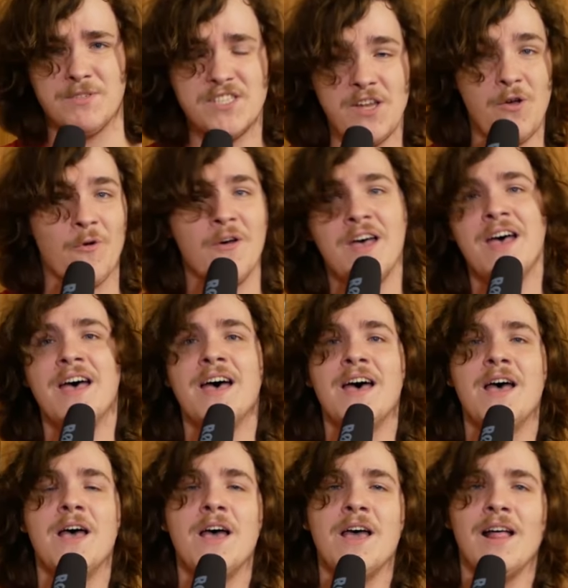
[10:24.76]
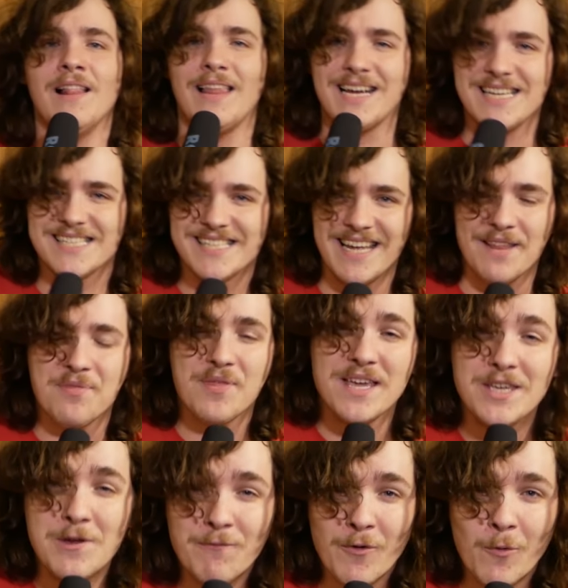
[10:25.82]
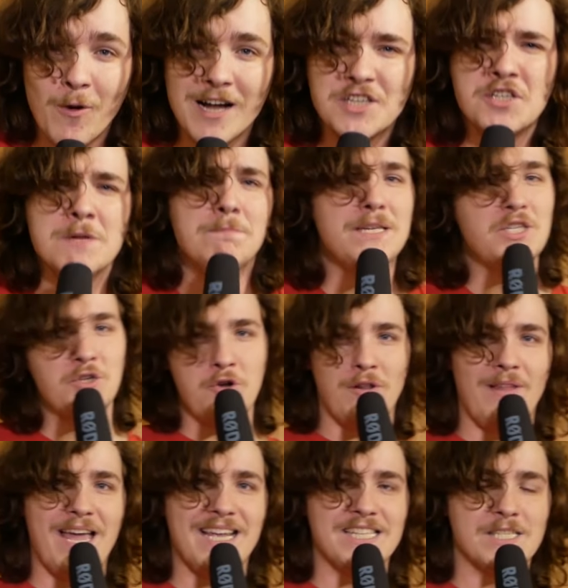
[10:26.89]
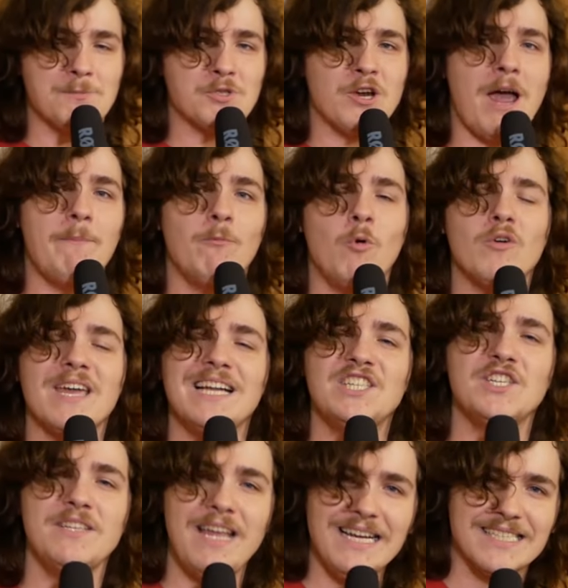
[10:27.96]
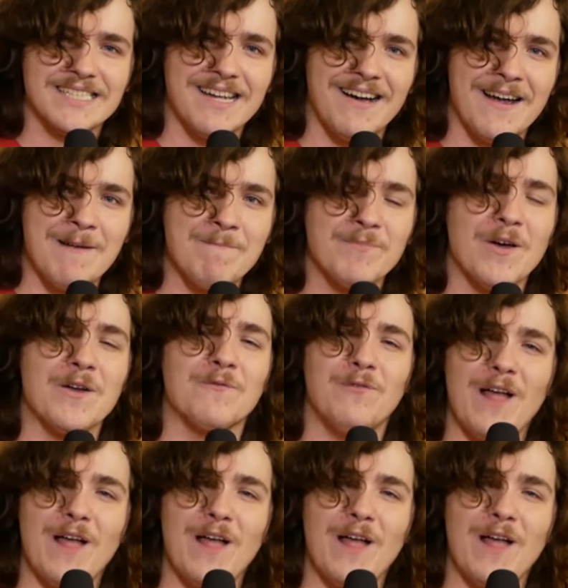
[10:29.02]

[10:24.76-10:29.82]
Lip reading: So, like I said, thank you for watching. Be sure to like and subscribe, and we'll catch you next time on